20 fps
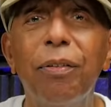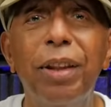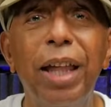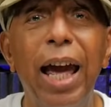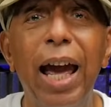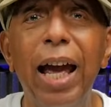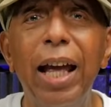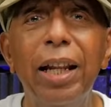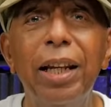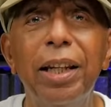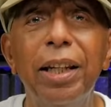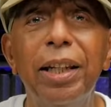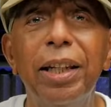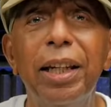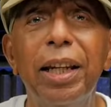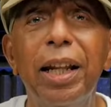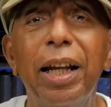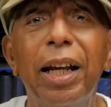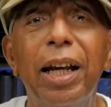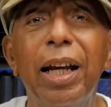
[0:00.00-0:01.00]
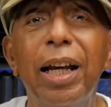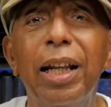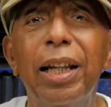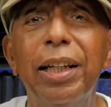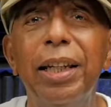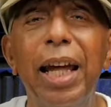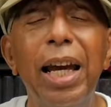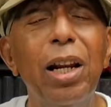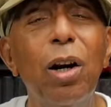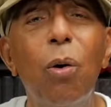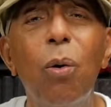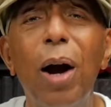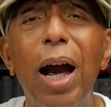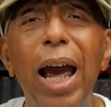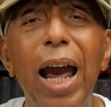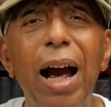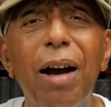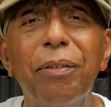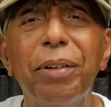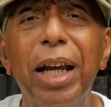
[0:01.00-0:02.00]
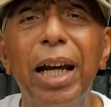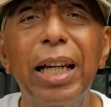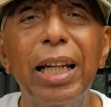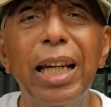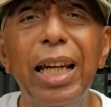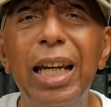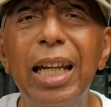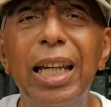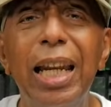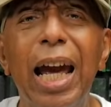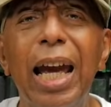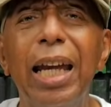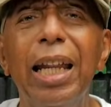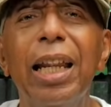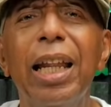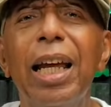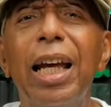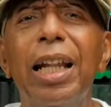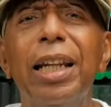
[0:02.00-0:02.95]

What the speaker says: that, they don't have that innate.